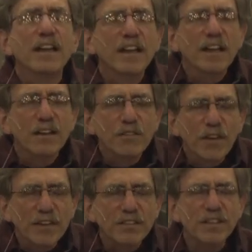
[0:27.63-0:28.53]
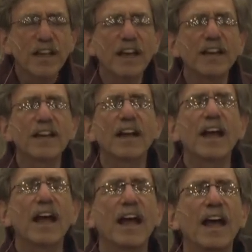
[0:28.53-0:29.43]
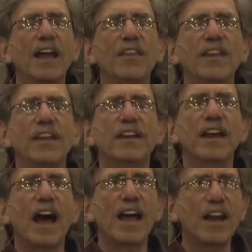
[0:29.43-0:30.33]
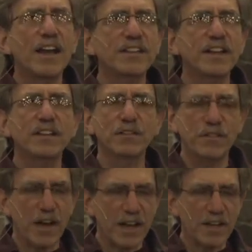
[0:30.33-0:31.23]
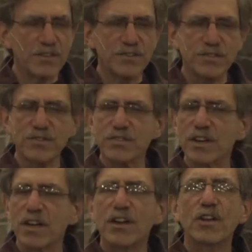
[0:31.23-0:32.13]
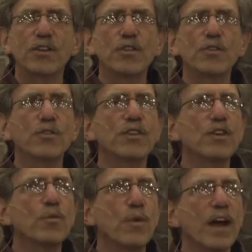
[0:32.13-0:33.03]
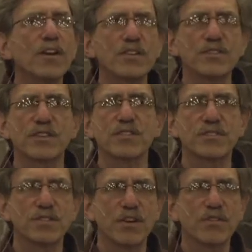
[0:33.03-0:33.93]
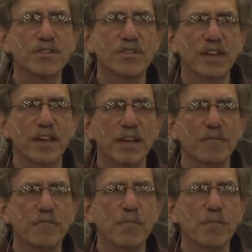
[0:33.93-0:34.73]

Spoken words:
investigate it, and the non-identify is just, you're the awareness that's noticing it.